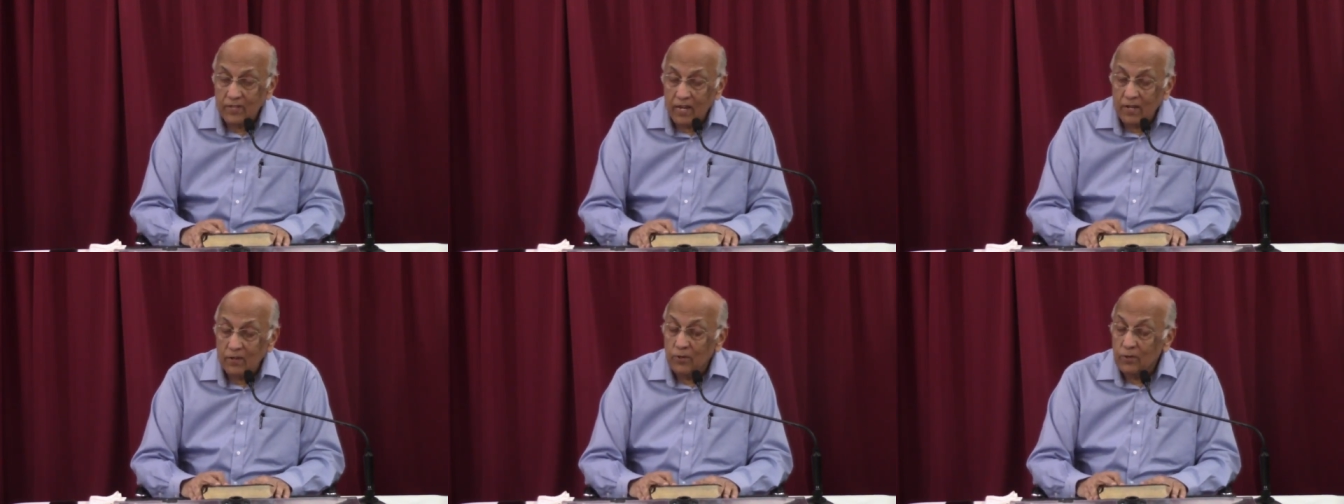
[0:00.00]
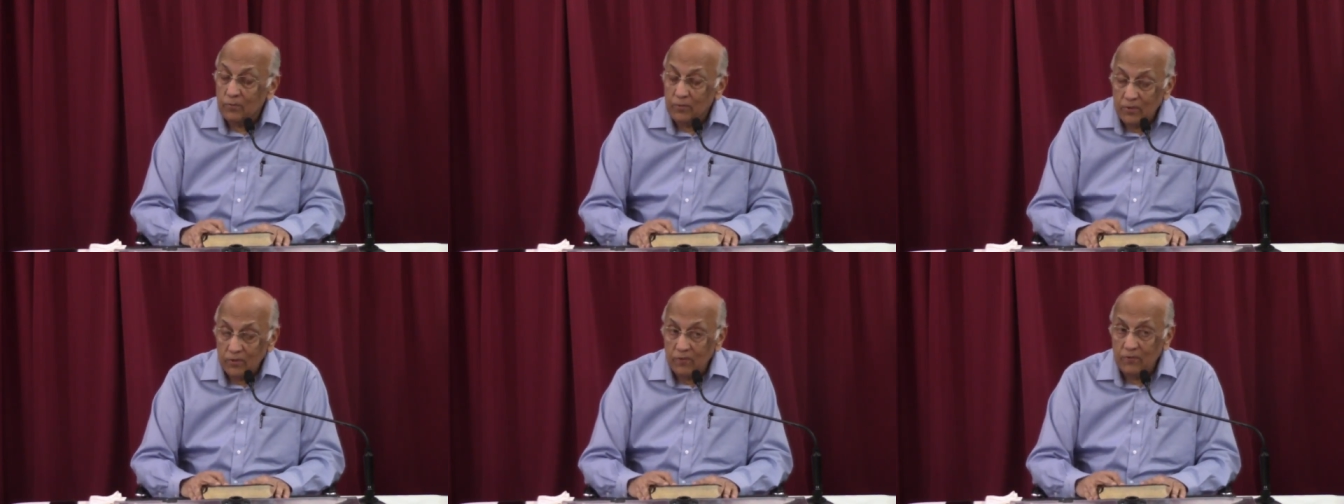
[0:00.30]
I
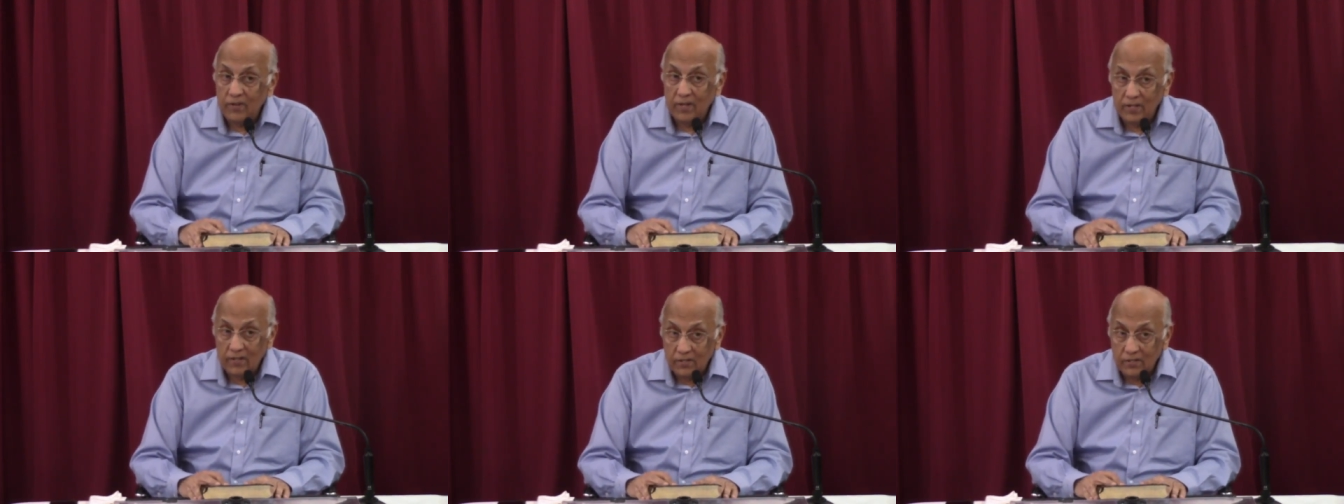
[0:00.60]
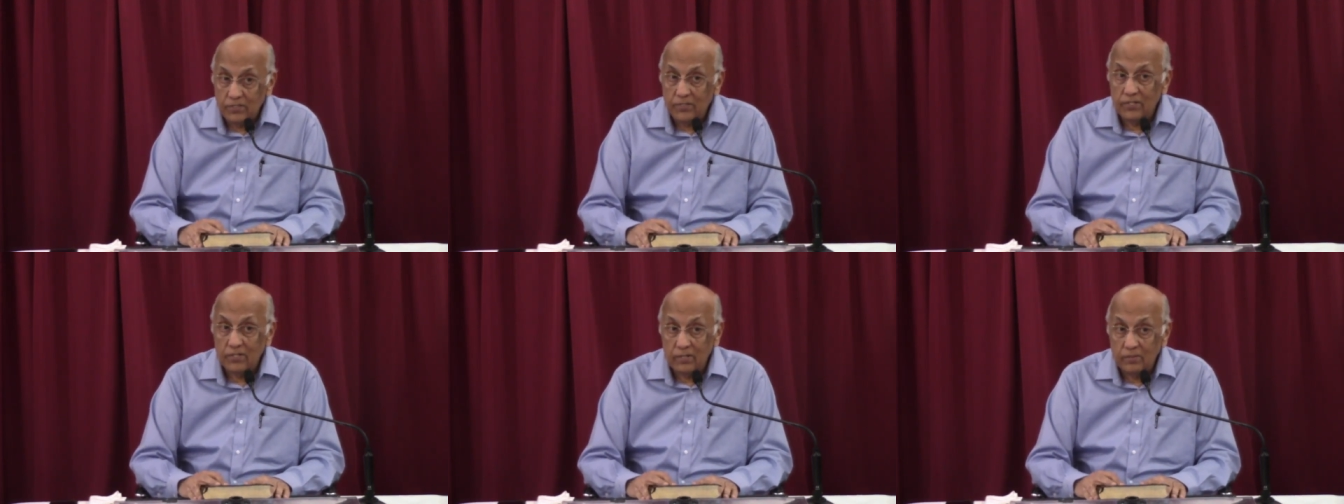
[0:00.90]
hope you'll feel
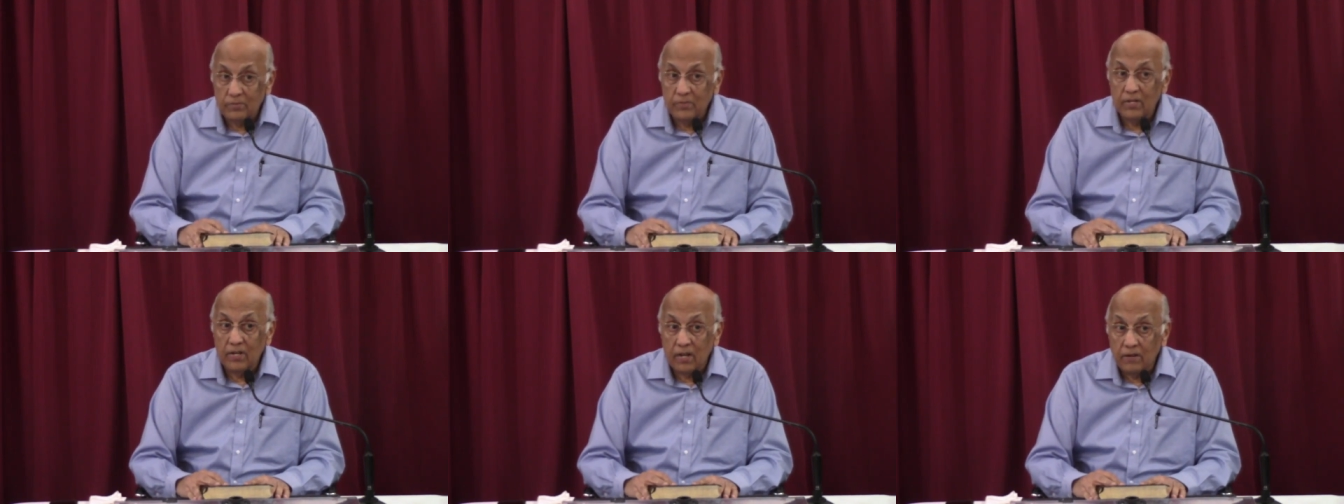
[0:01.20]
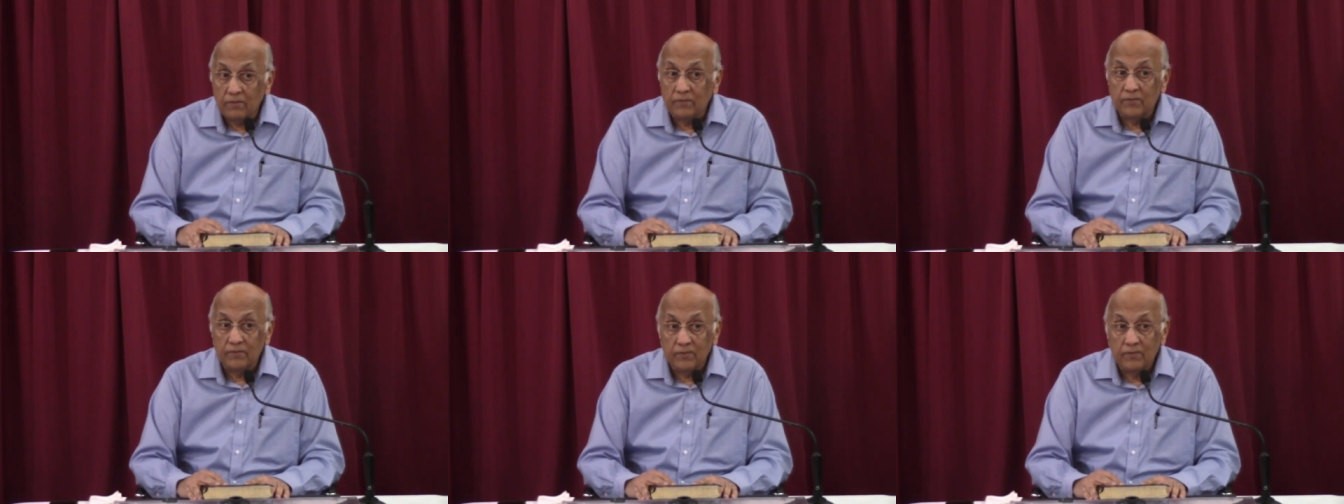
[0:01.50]
disturbed
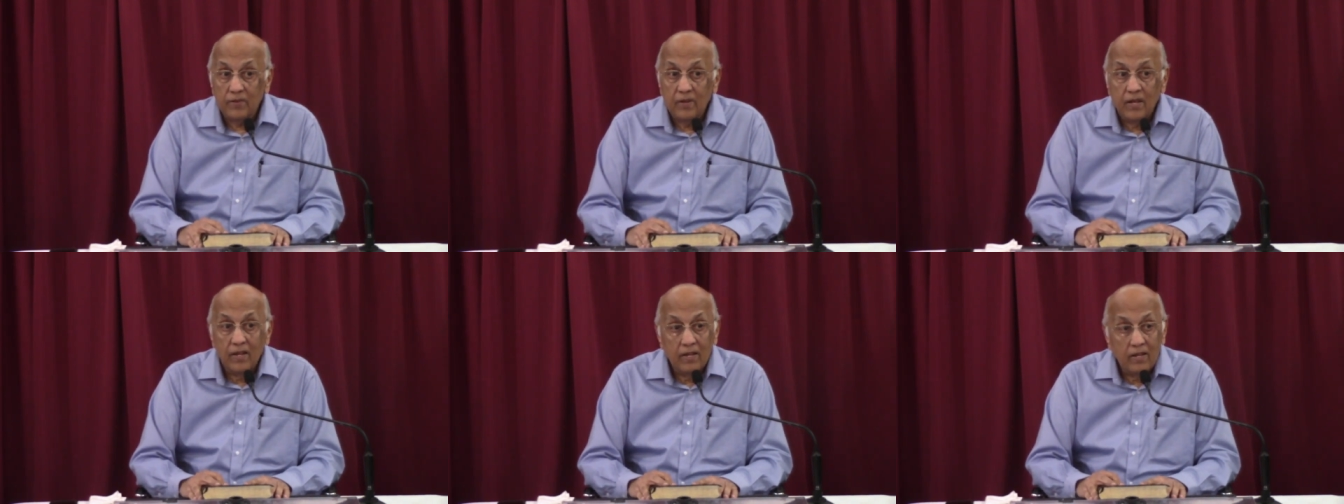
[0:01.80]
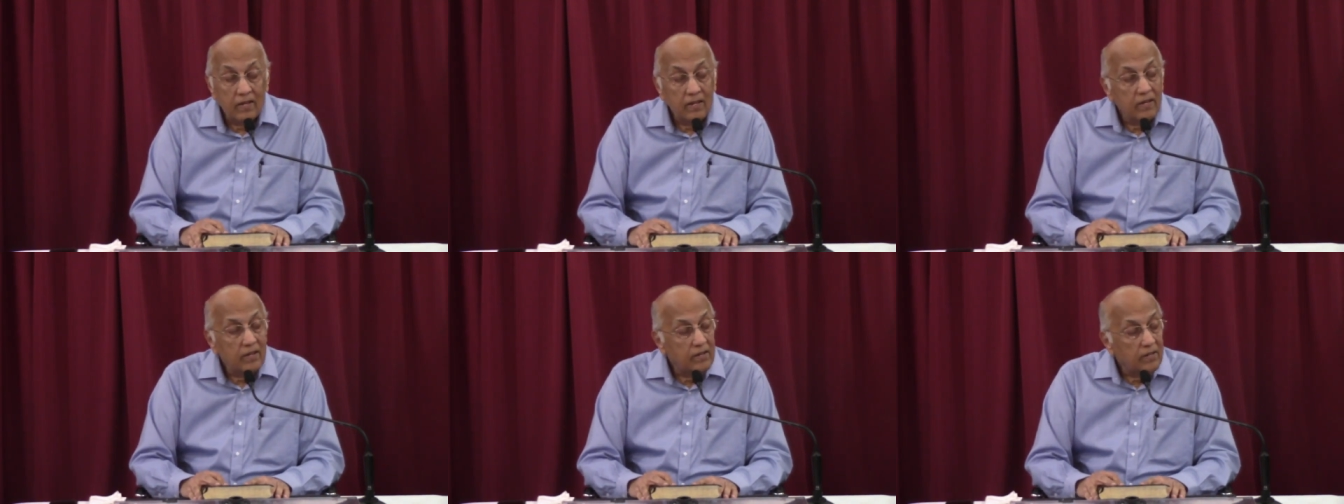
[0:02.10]
enough
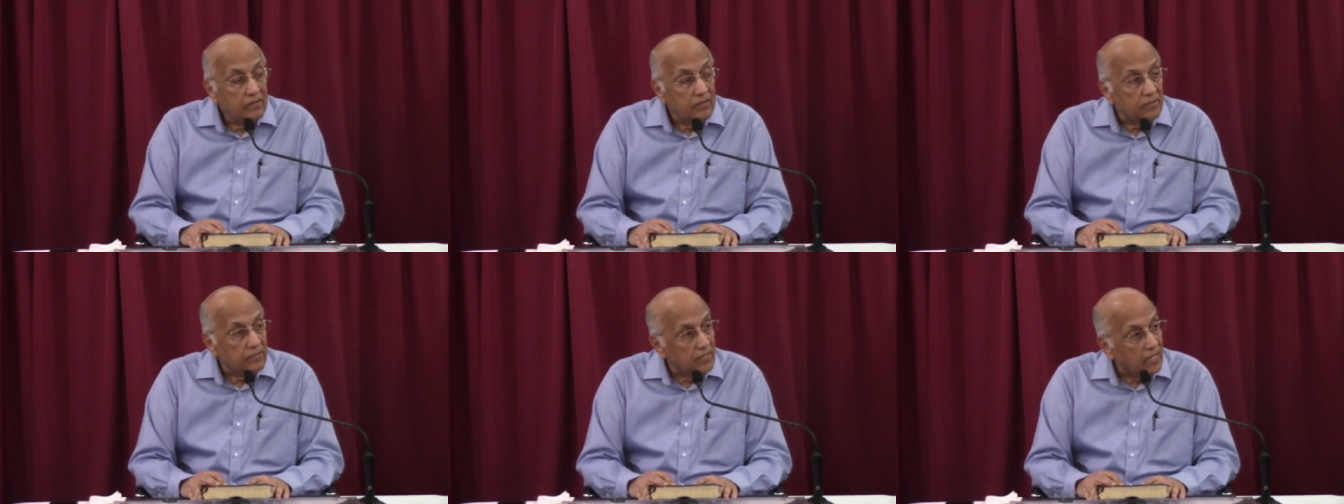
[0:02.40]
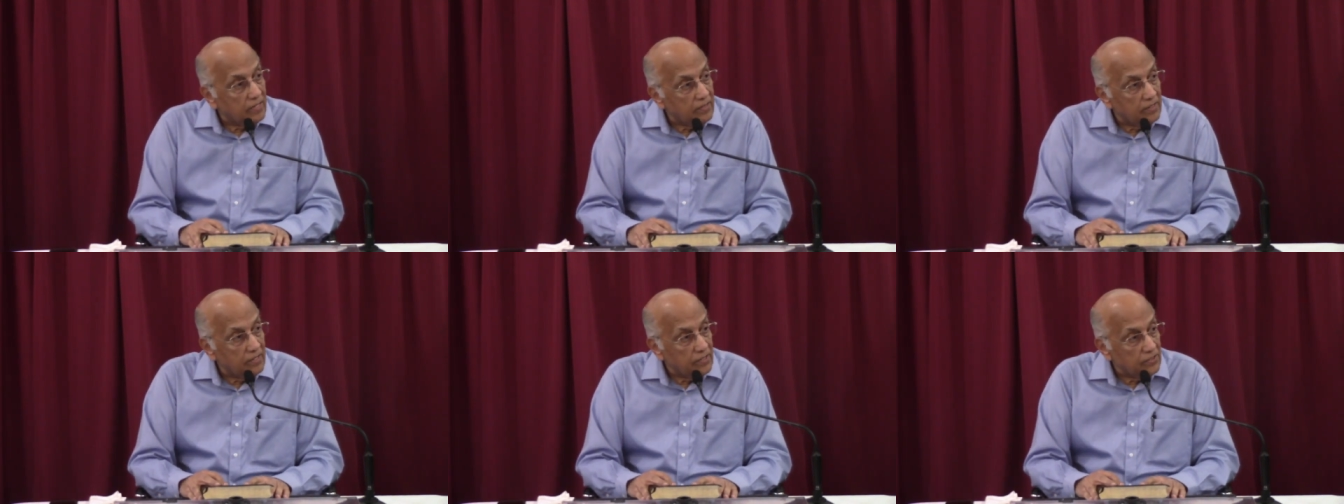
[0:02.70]
to
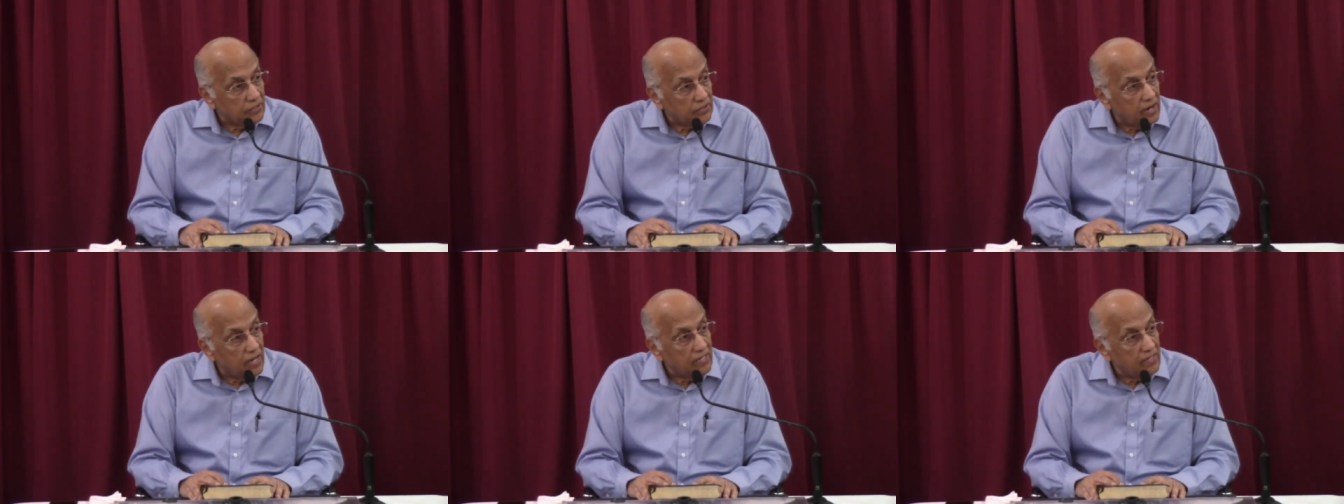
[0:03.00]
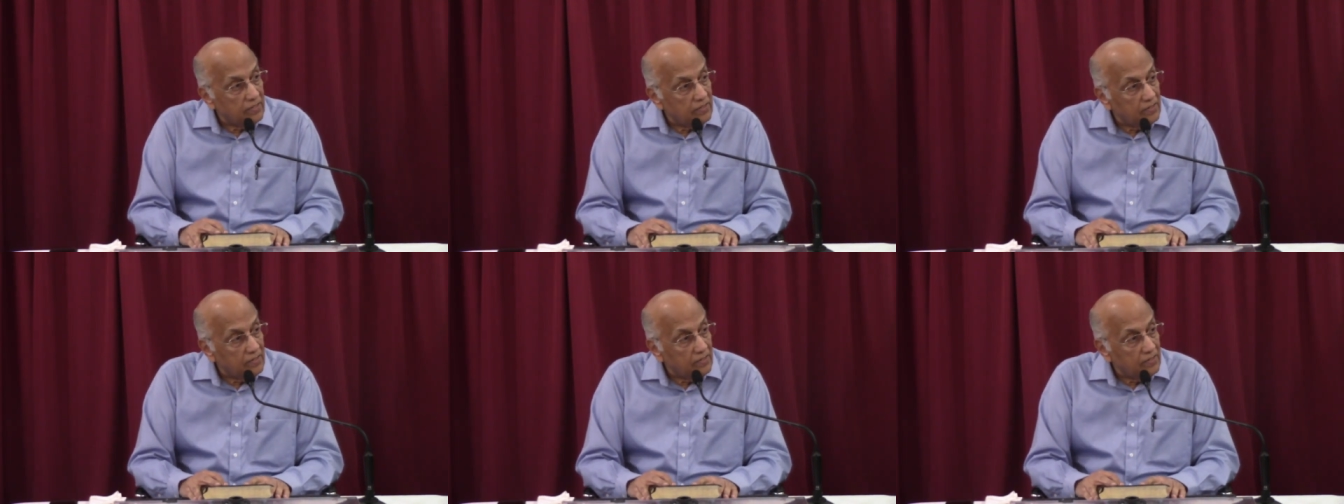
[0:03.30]
set things right